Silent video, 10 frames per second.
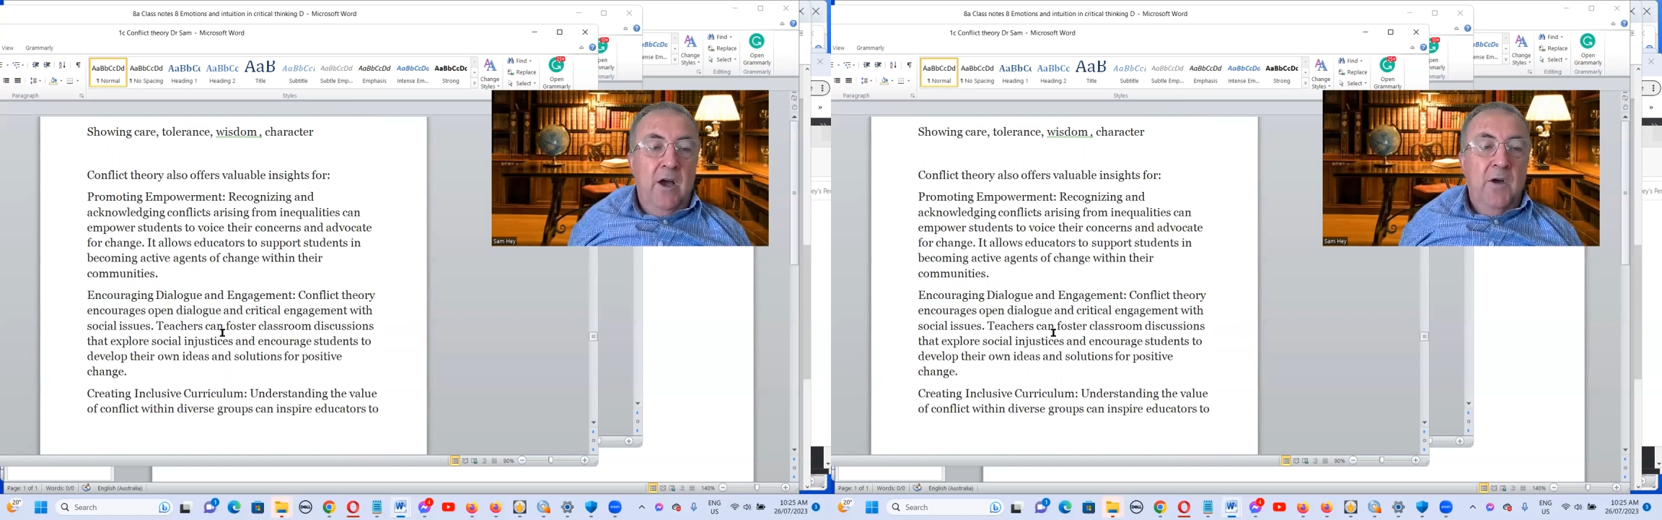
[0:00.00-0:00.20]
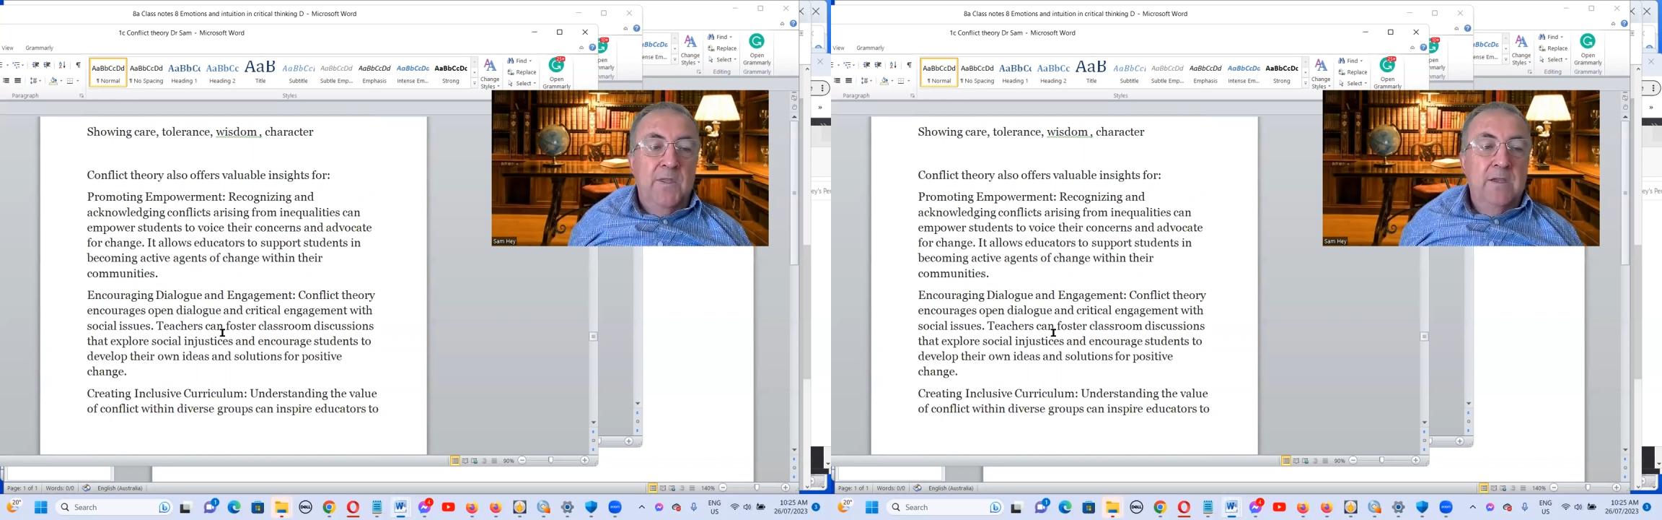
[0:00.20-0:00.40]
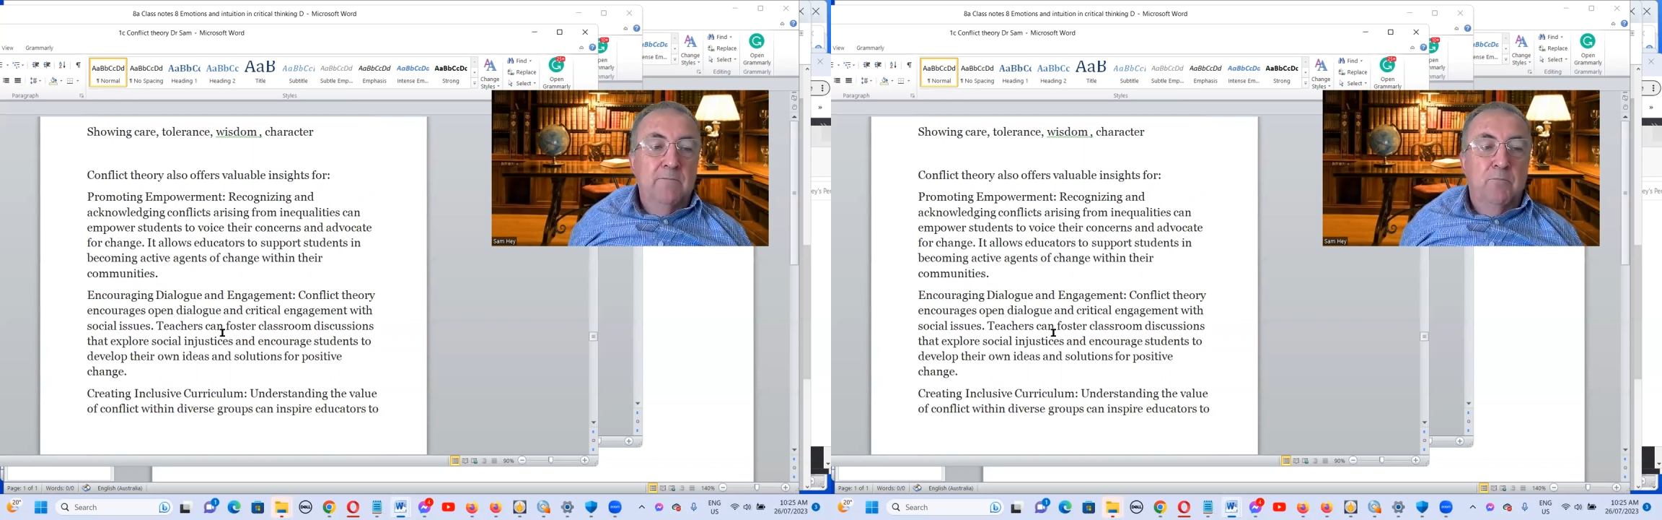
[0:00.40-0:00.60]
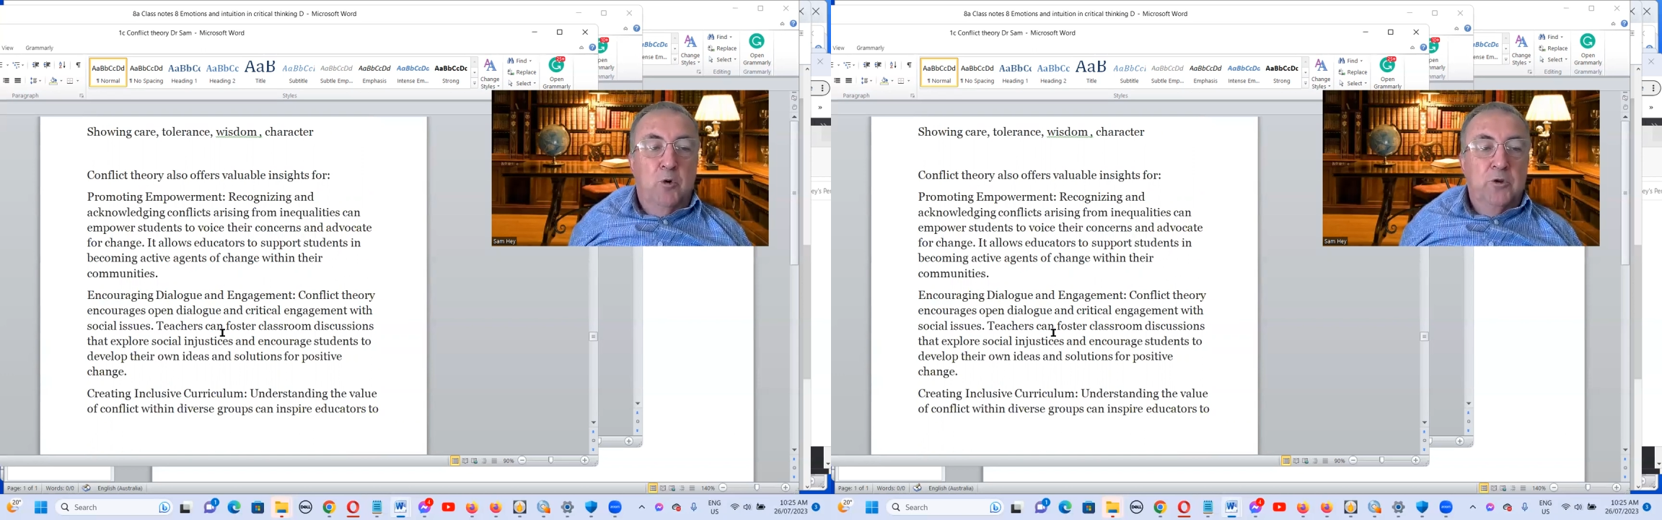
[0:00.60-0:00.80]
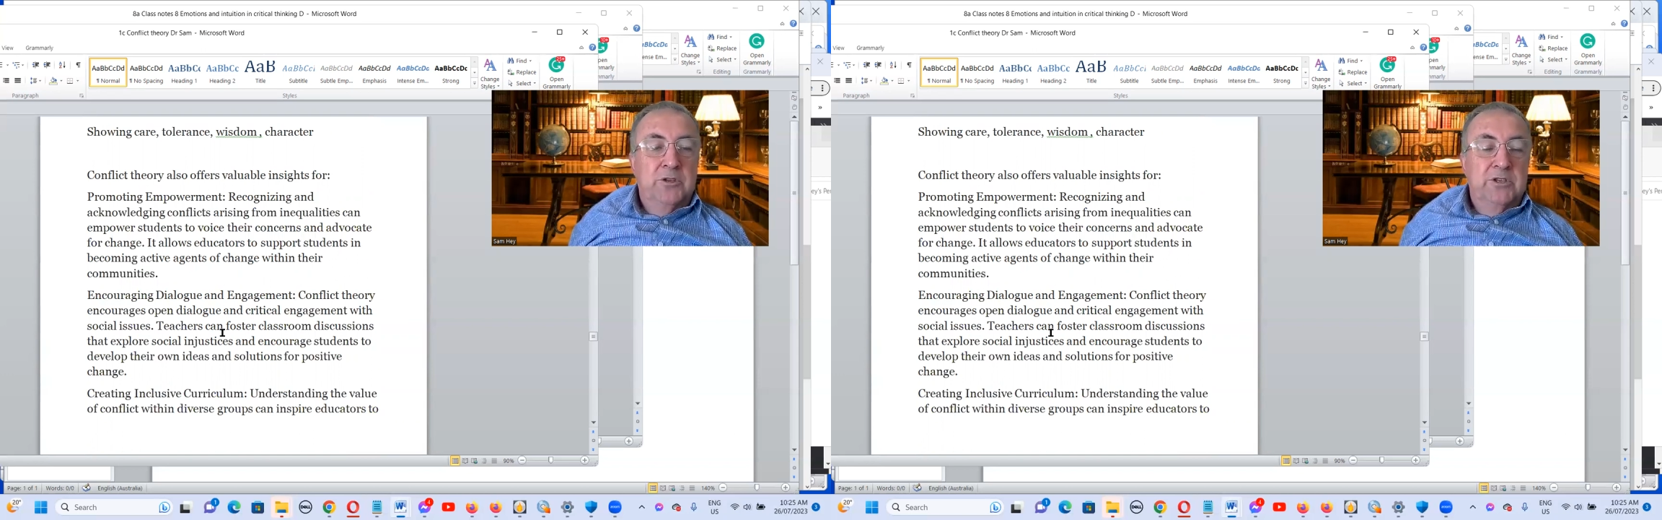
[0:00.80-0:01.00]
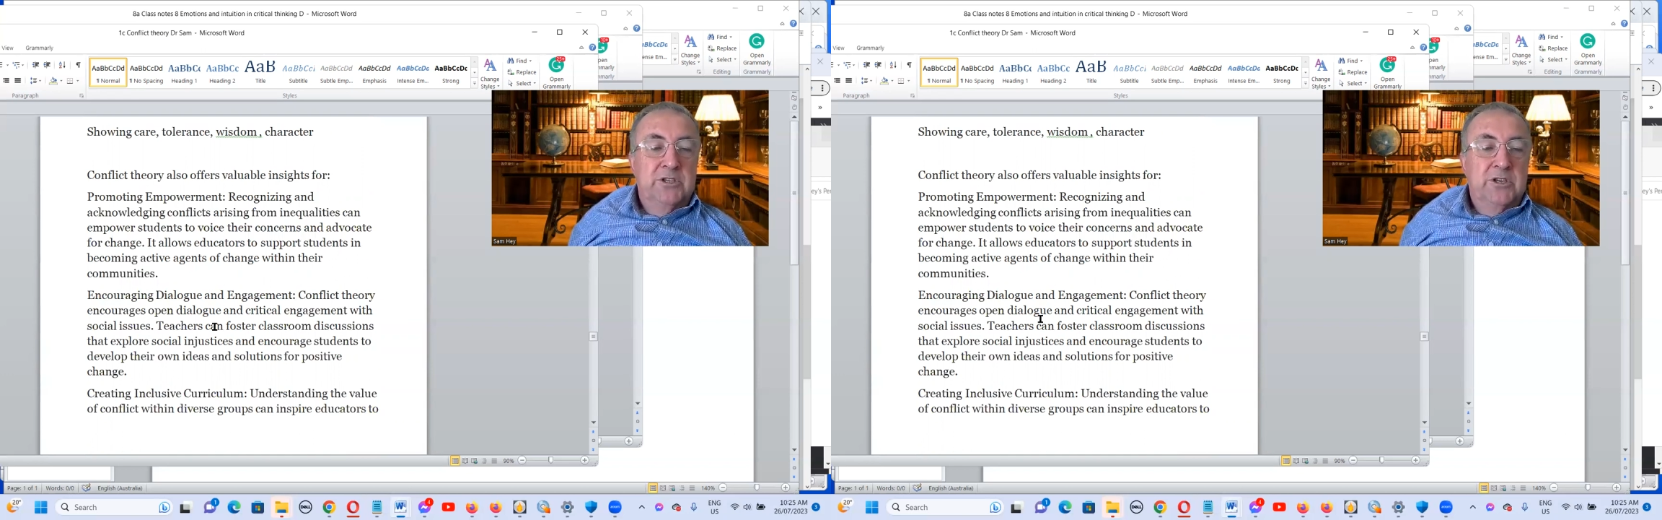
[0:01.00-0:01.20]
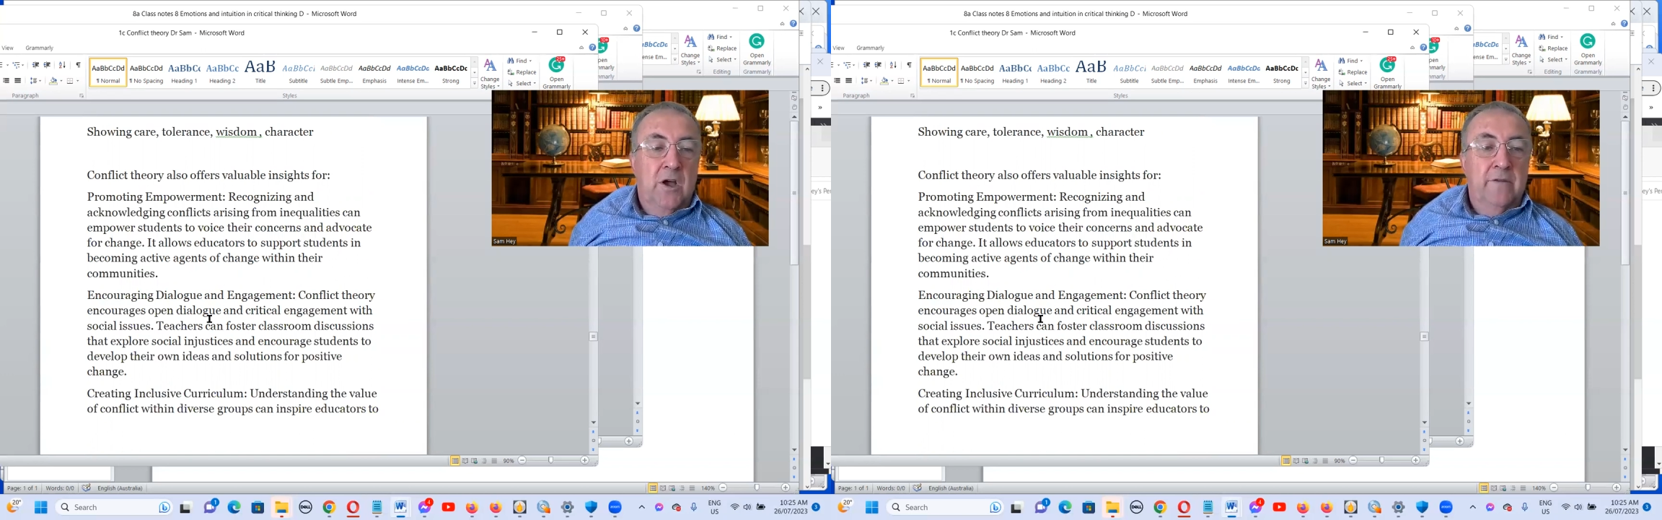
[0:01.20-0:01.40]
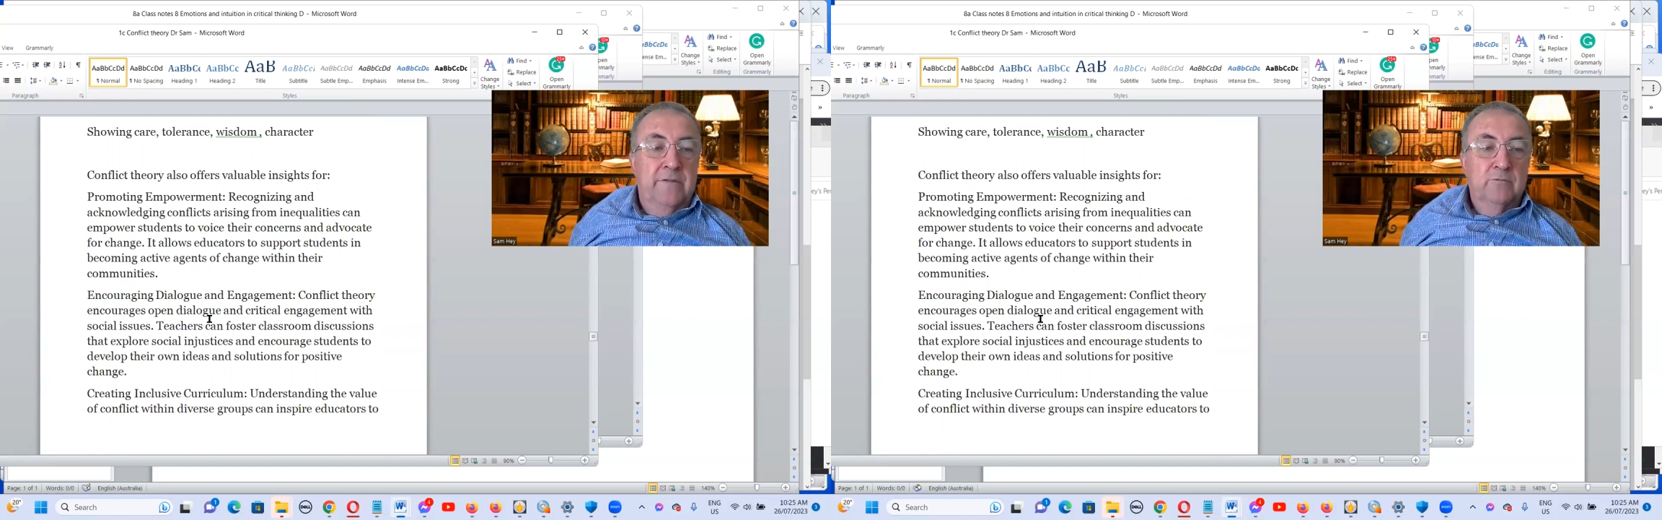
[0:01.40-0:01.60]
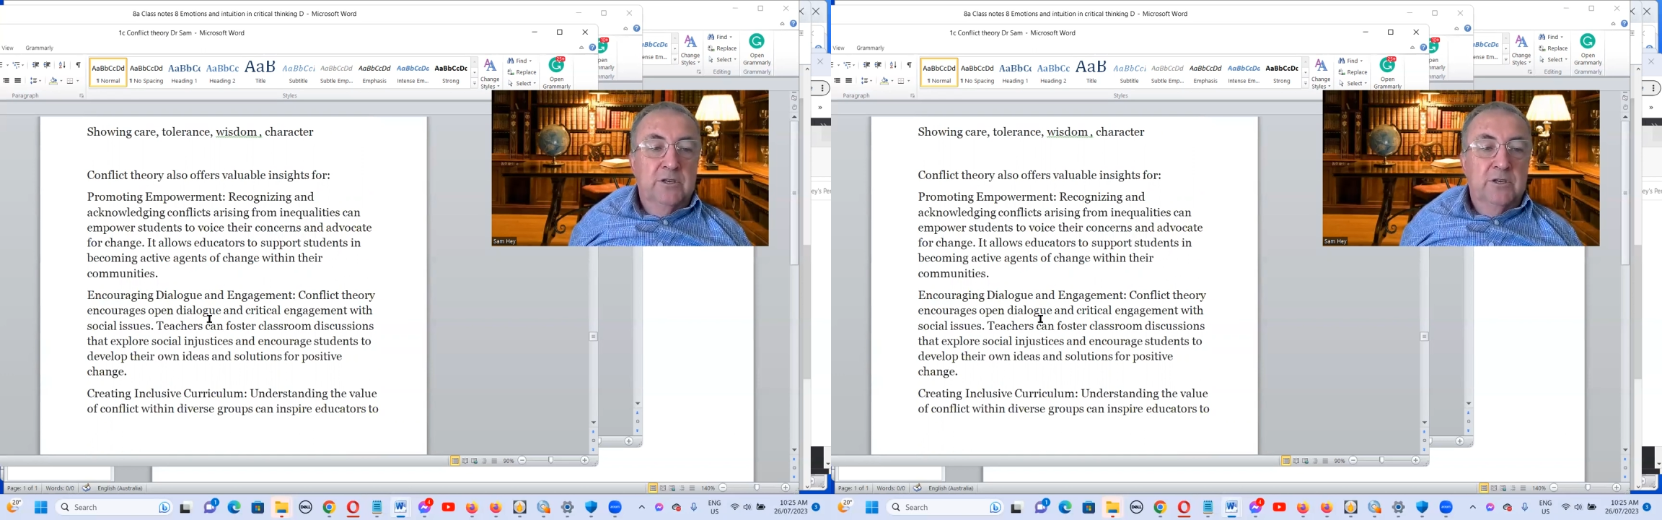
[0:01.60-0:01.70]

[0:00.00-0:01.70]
on the importance of